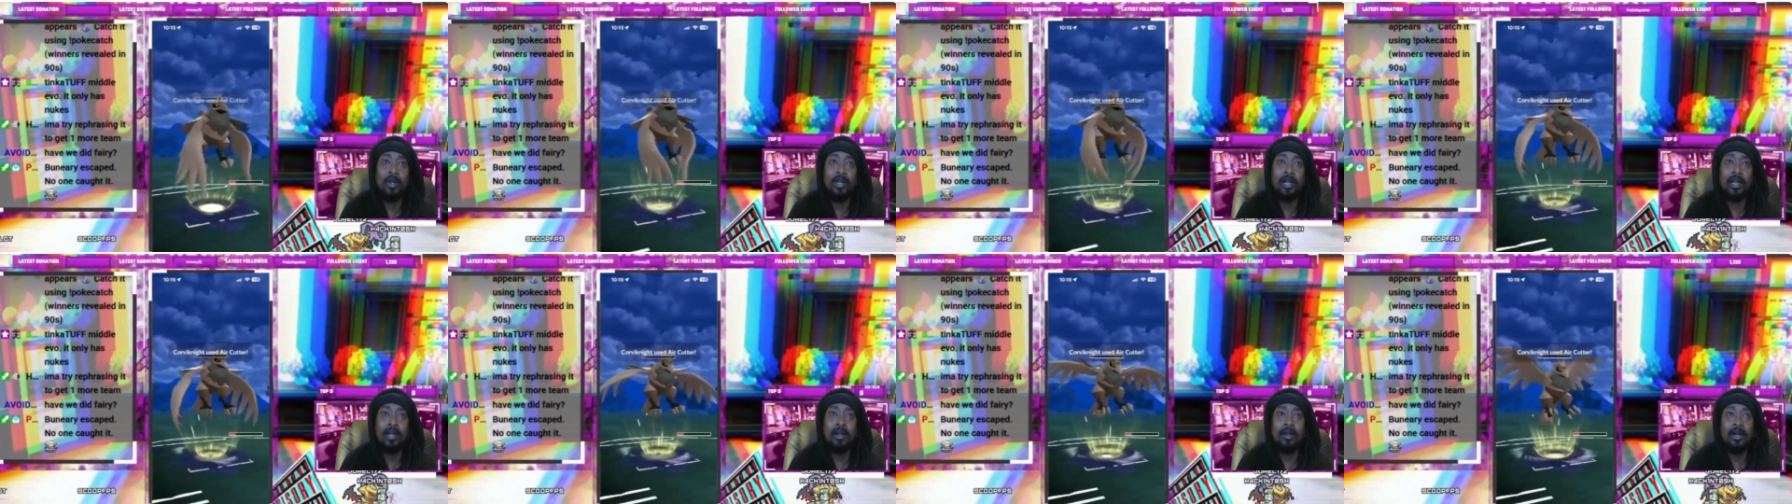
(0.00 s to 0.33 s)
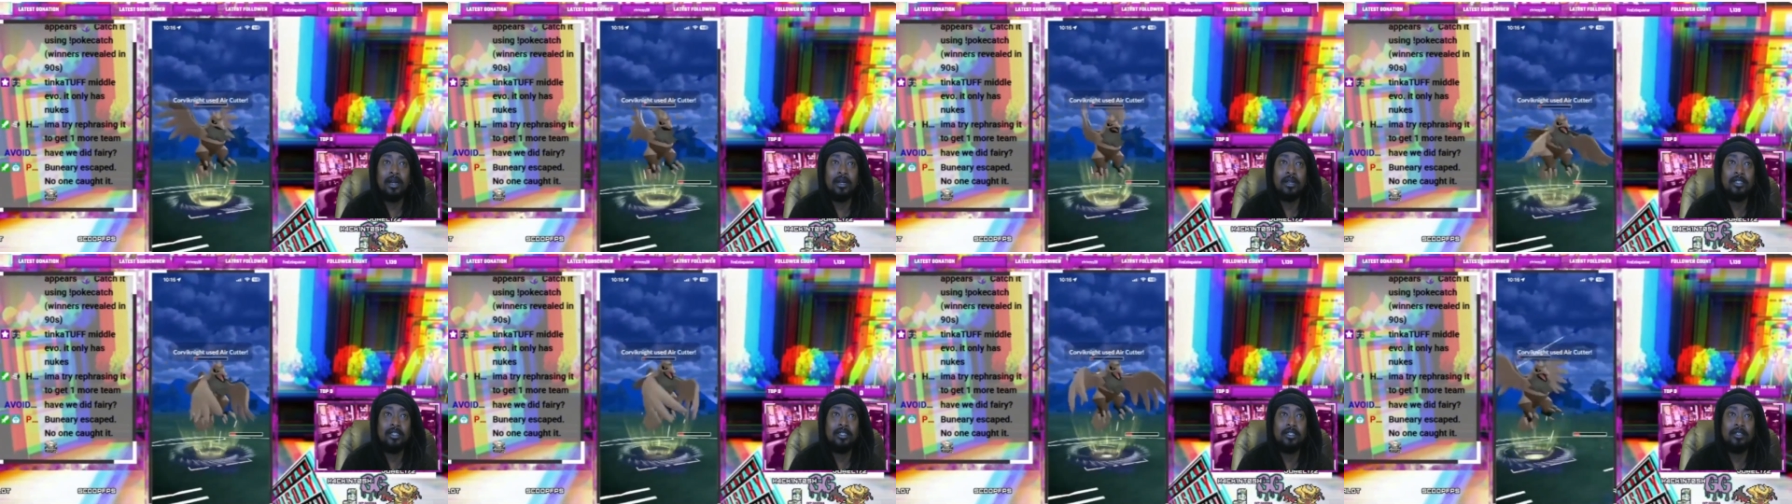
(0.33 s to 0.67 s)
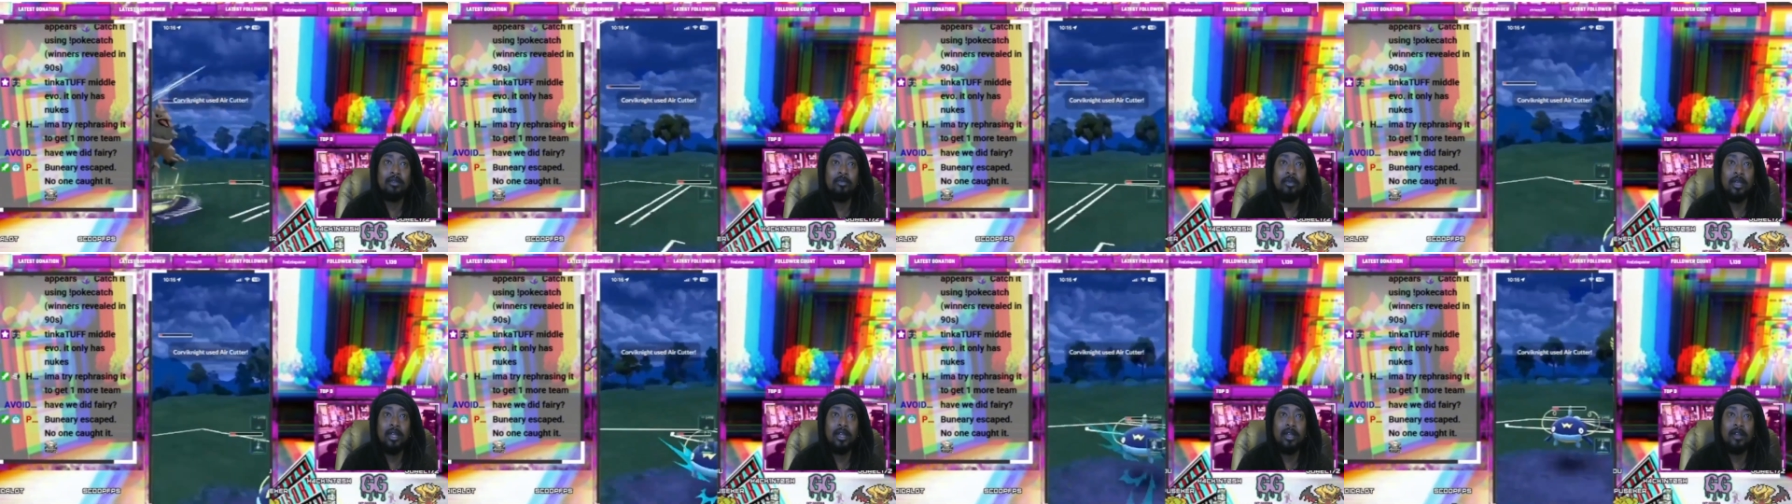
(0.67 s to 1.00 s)
air cutter should
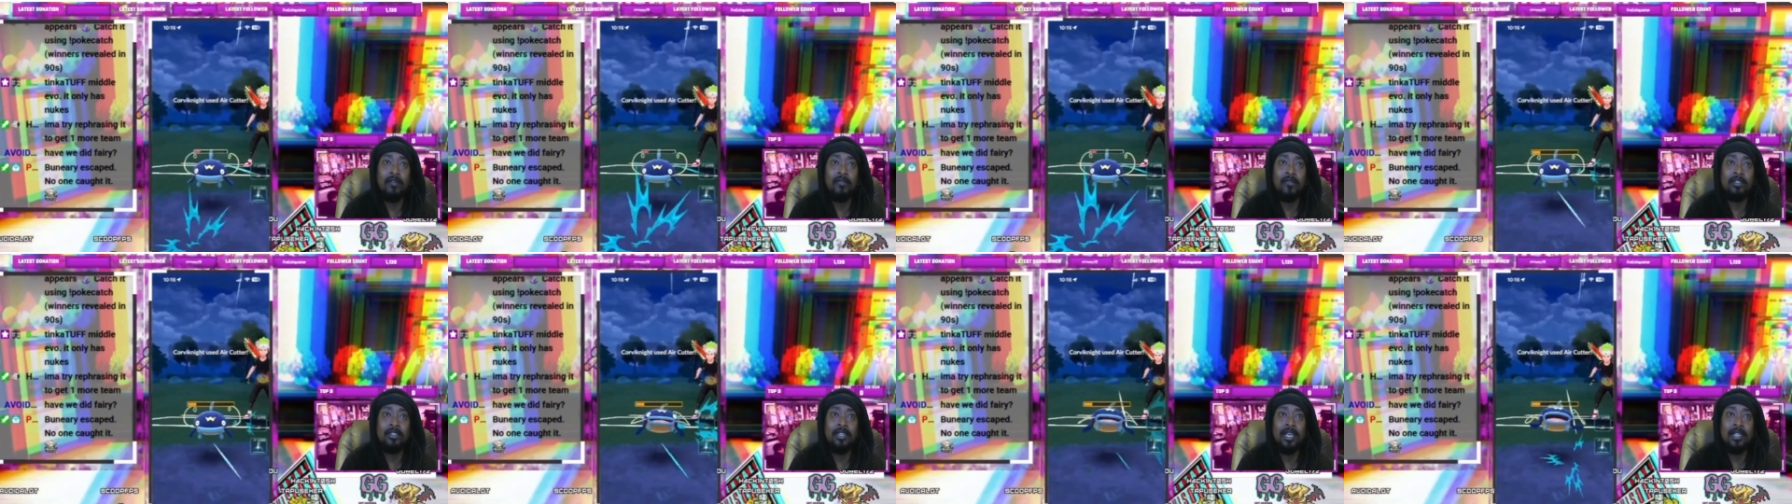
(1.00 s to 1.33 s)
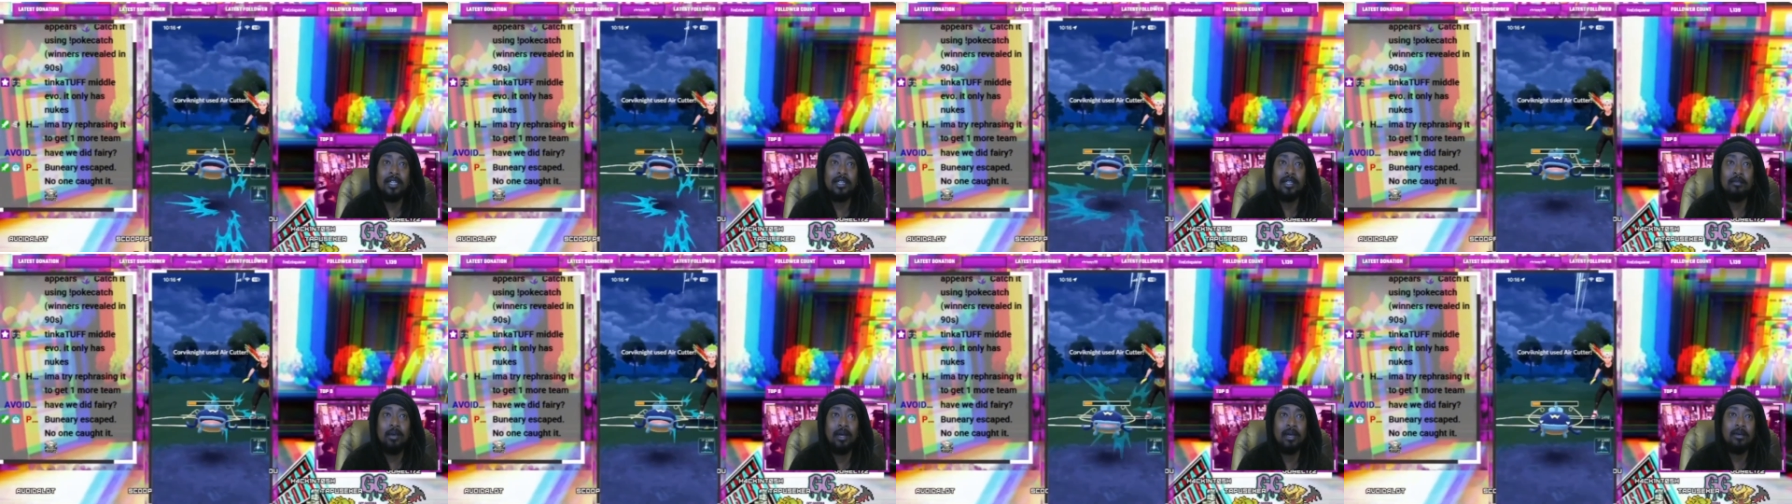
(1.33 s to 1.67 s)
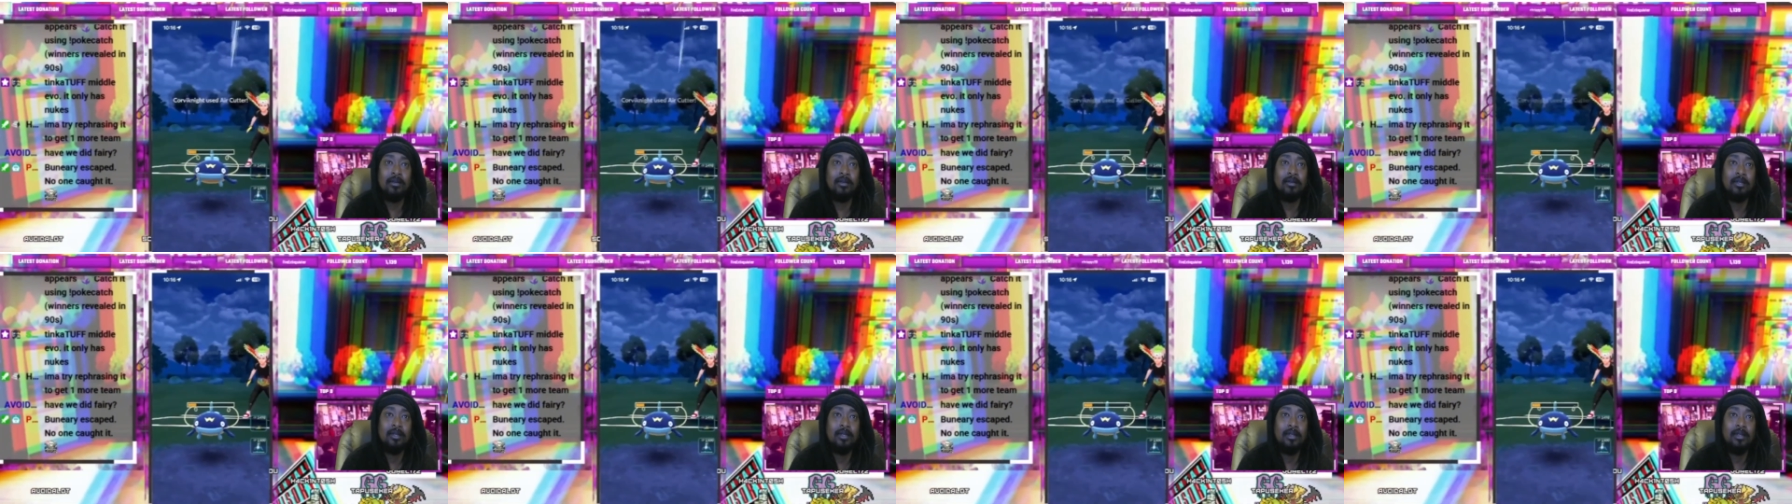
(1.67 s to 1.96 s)
be enough to take them out.